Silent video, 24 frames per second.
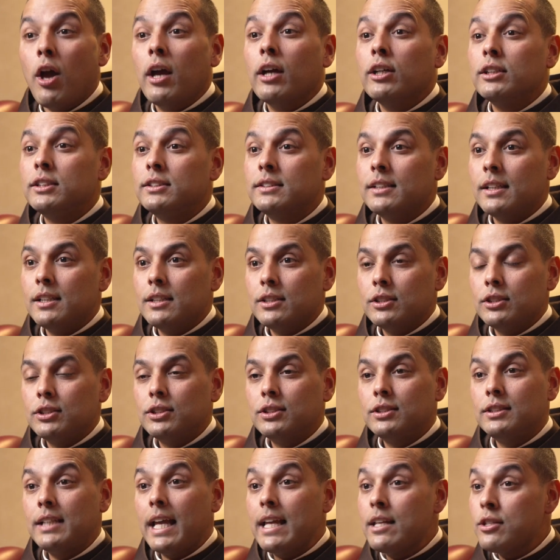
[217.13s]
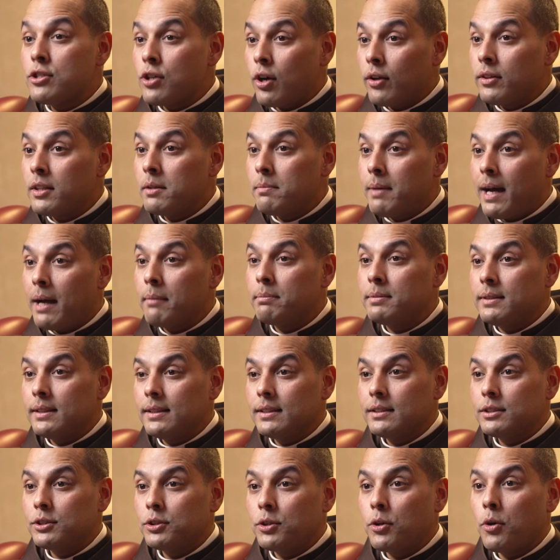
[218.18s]
Saint John the
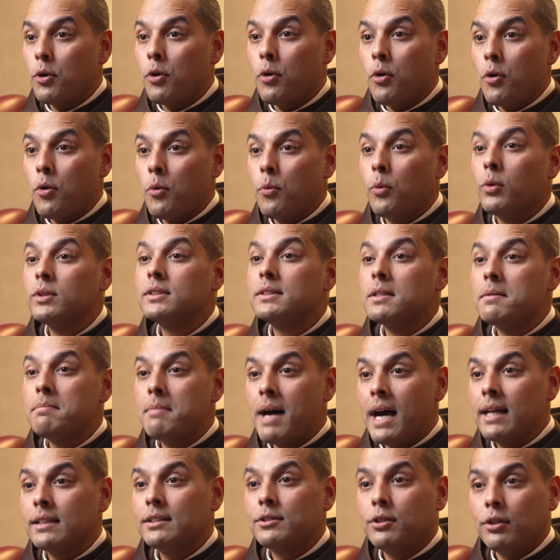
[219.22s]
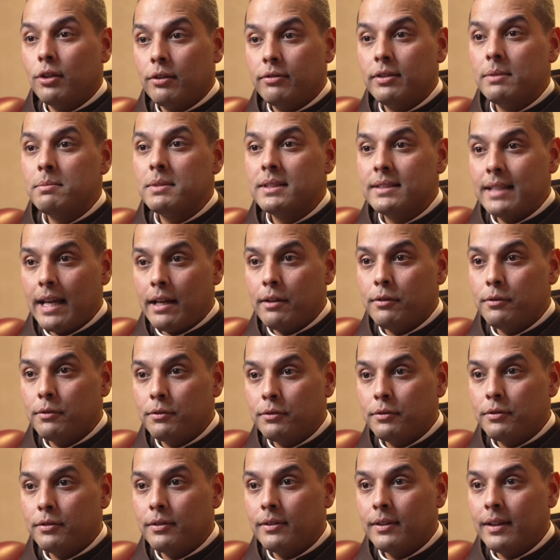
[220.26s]
Baptist was the master of
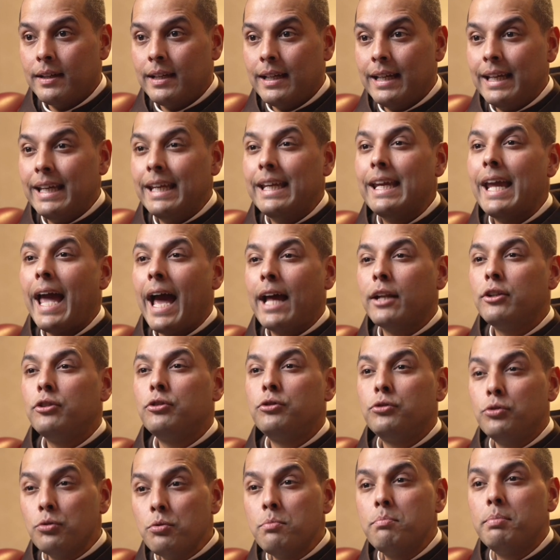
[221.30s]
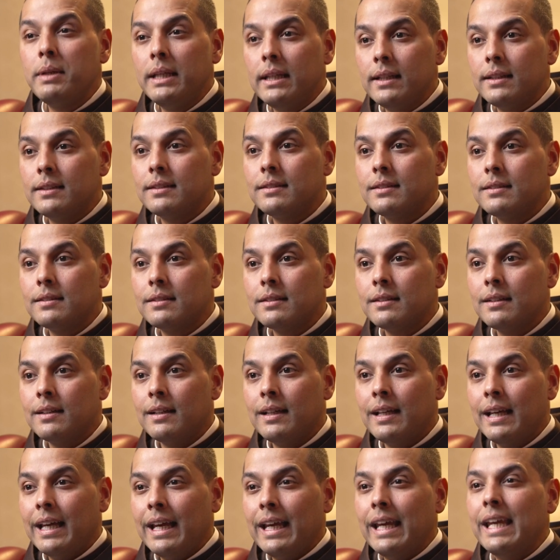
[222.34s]
himself. He had true peace,
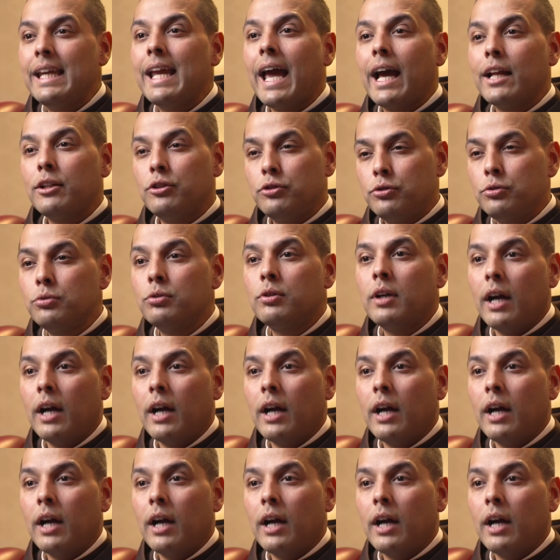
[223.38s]
he had true